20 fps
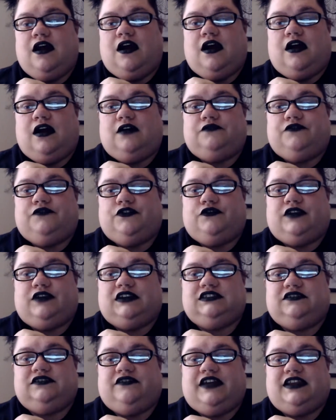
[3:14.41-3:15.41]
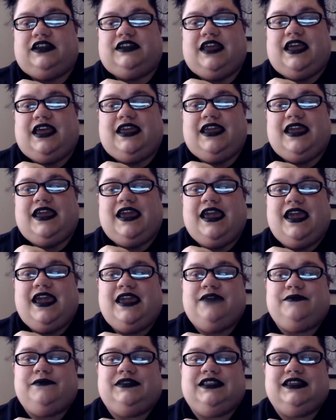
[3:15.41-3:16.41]
For the rest of that day.
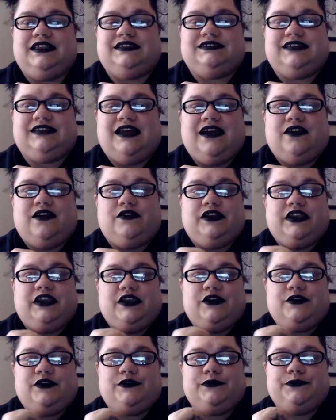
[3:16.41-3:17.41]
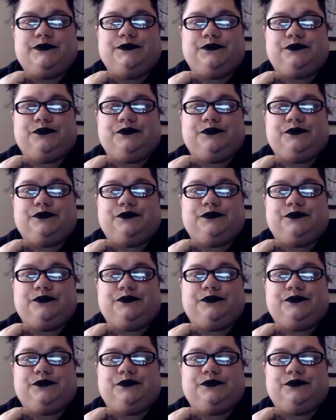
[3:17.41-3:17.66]
Hey, Melissa, how are you?